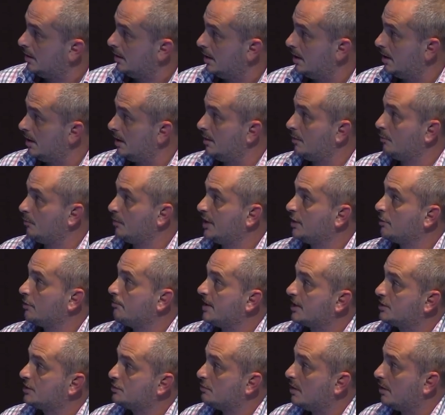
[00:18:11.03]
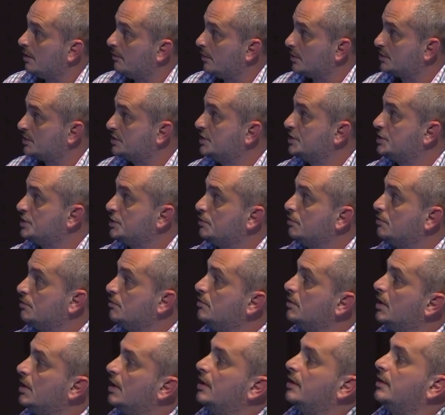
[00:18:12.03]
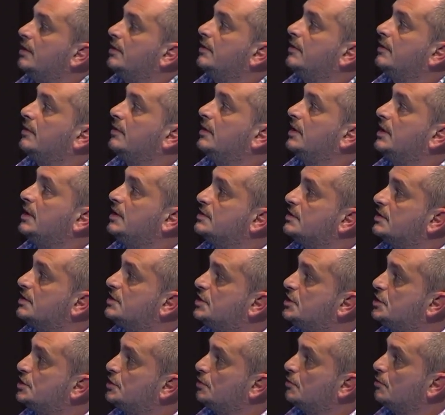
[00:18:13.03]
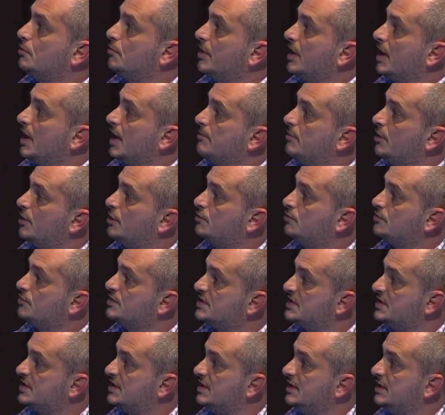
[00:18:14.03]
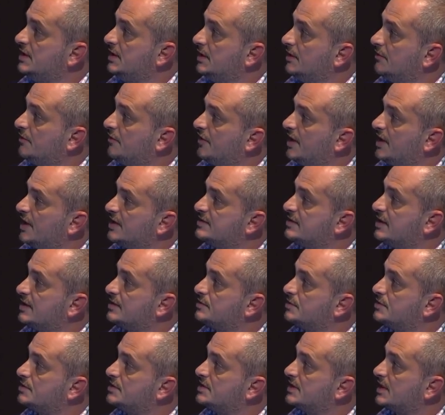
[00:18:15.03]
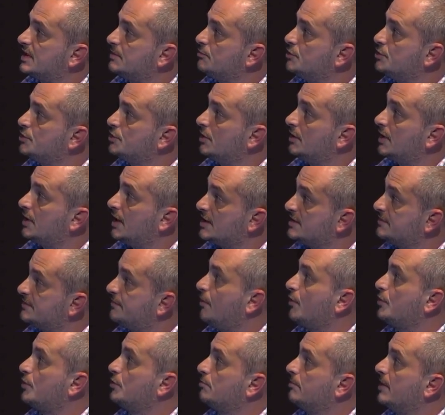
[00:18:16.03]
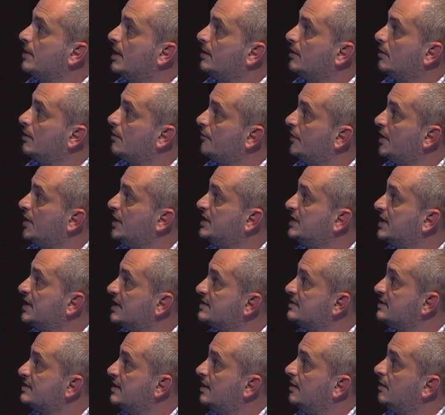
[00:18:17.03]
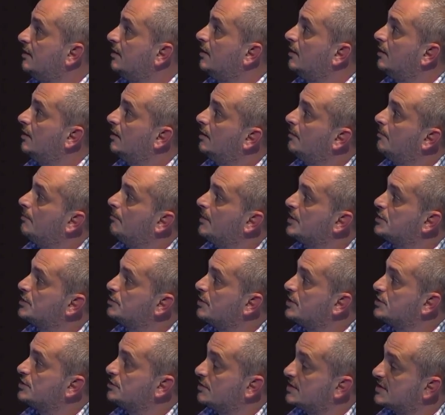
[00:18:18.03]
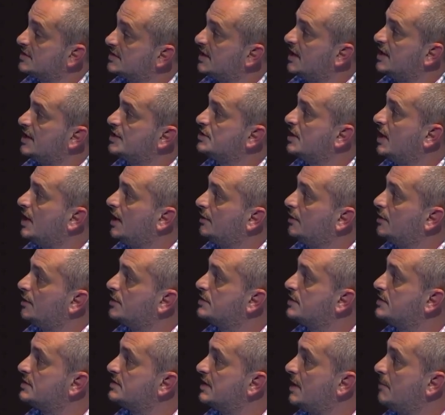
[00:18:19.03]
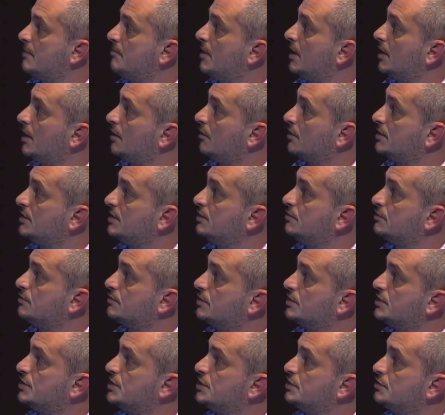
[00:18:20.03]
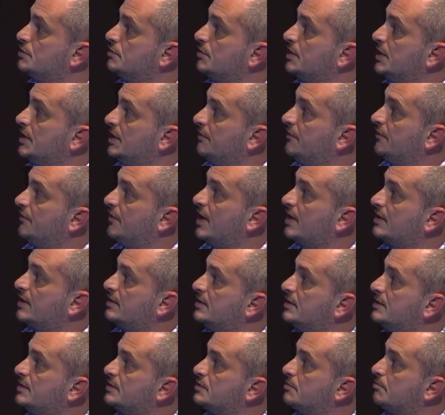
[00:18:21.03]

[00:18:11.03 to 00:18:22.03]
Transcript: We go back to our tissue, and in the tissue we are able to see, in fact, that the distribution as for human of NK cell maturation stage are not the same according to the tissue. In fact, in the